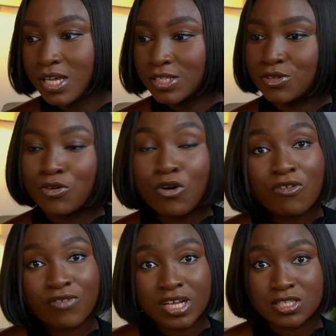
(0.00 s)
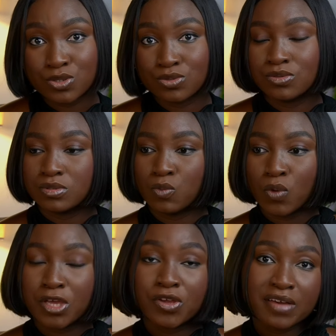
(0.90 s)
So go over to
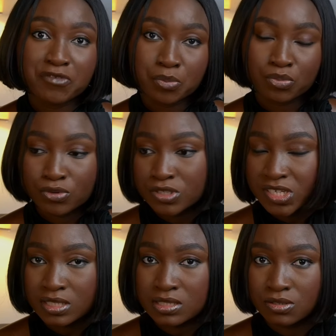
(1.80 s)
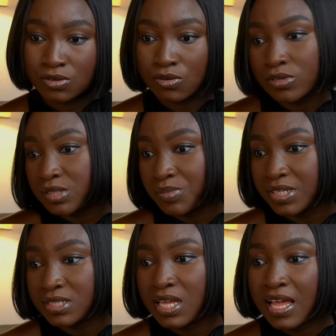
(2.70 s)
where you have your projects, your code
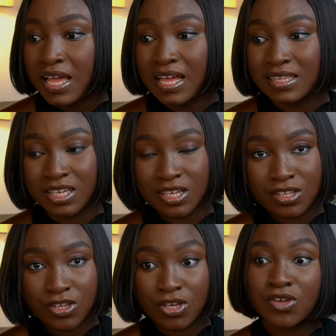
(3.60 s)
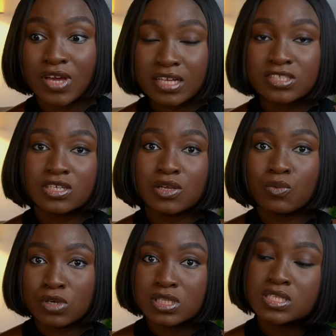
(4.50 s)
base, and in here you actually
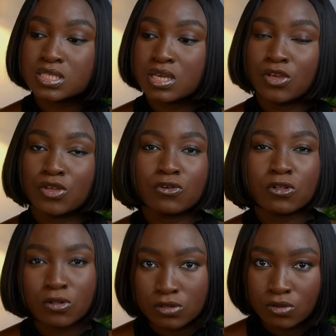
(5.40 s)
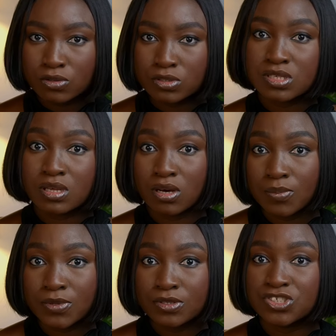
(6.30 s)
want Claude Code to
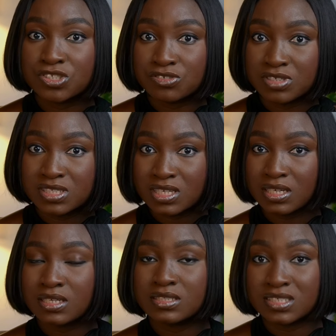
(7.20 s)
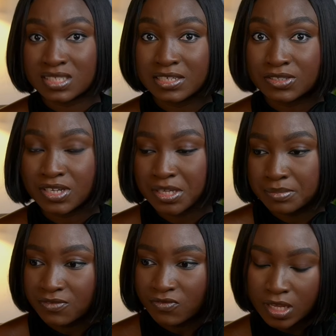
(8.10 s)
help you generate a
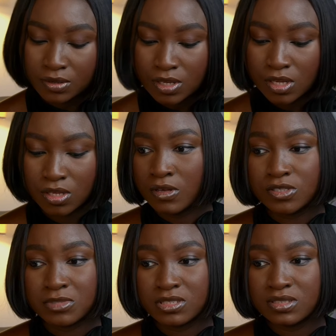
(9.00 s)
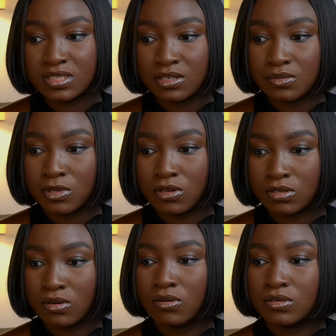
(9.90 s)
design.md file. So I'm going to start up Claude
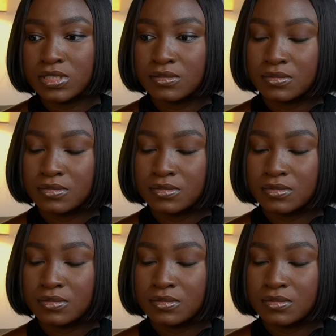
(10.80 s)
Code.